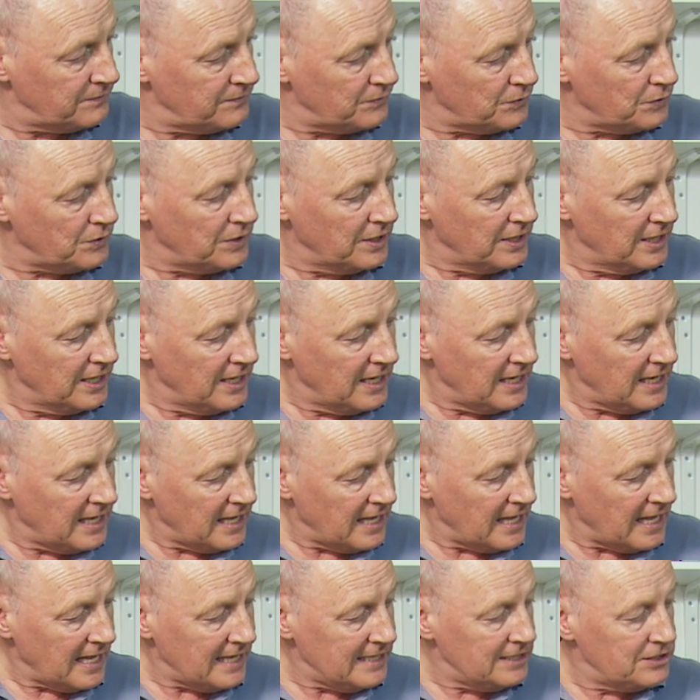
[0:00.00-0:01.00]
for
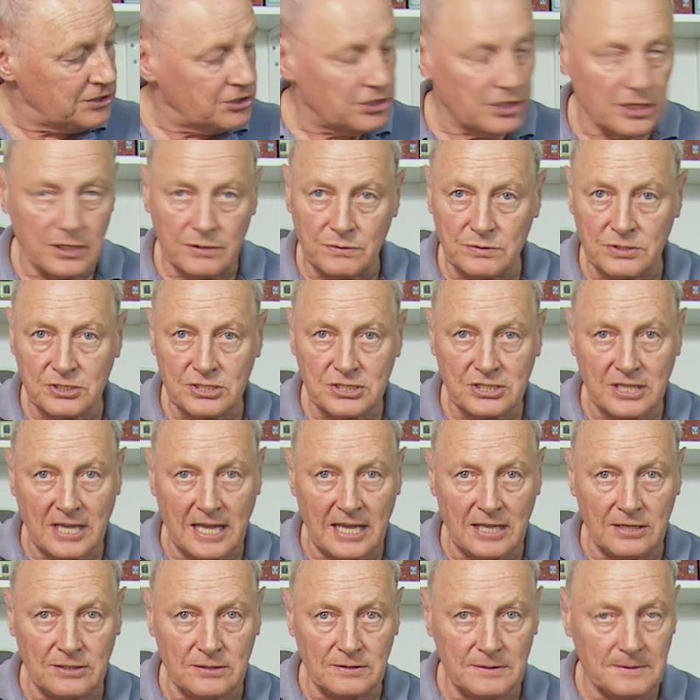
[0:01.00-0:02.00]
HO
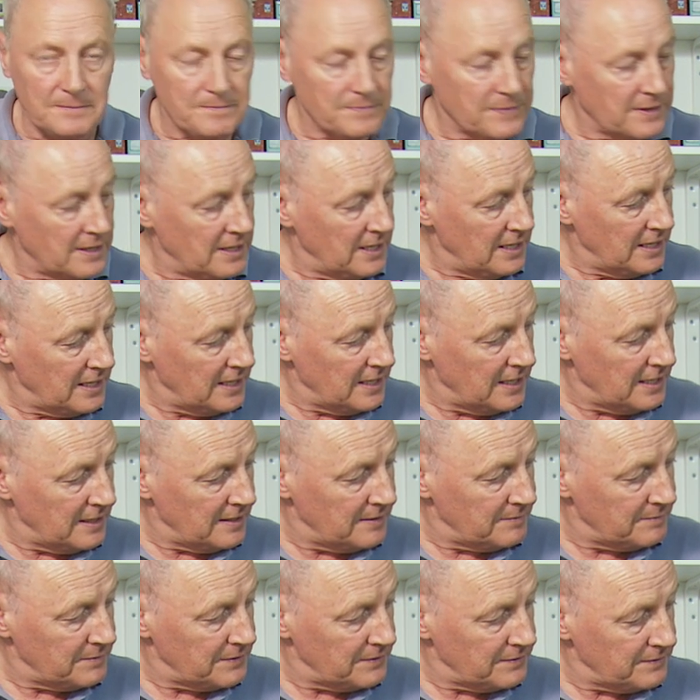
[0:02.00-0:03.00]
scale
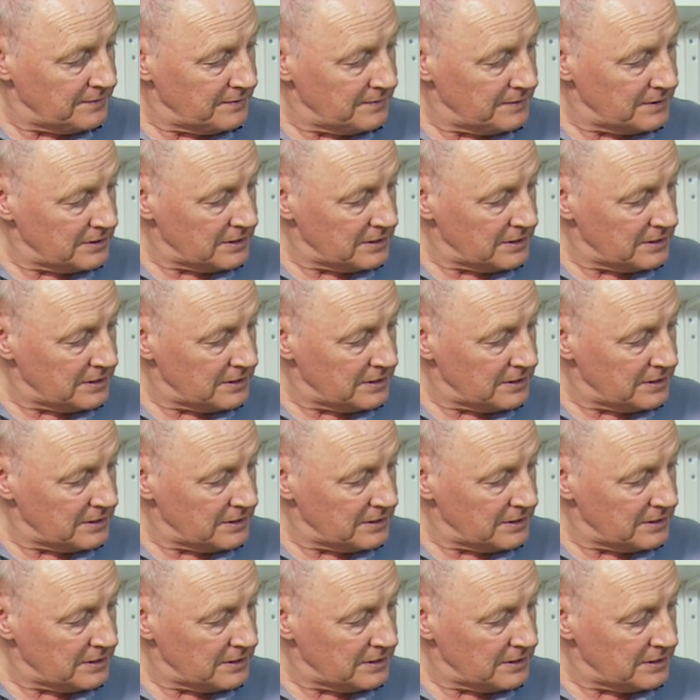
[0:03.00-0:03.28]
um,